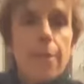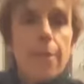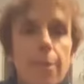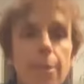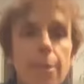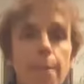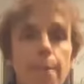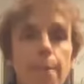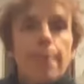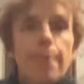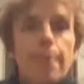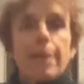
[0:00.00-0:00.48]

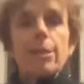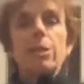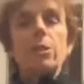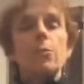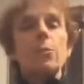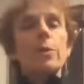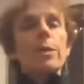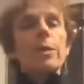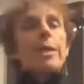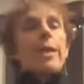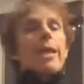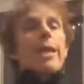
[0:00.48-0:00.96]
the
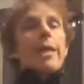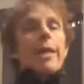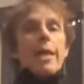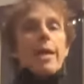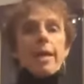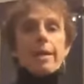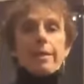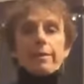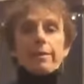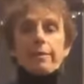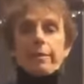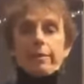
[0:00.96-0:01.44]
best we
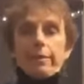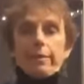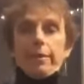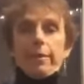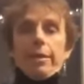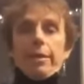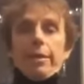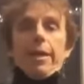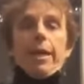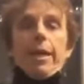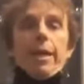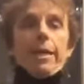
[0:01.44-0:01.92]
can.
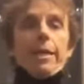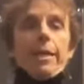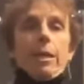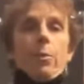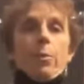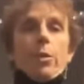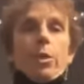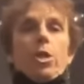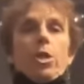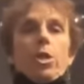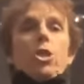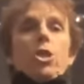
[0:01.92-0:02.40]
And now
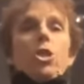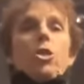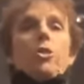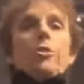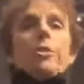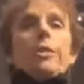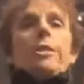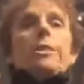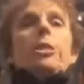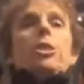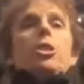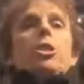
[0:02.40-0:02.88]
we're going to turn
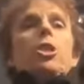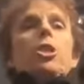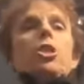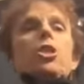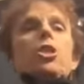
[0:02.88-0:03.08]
these into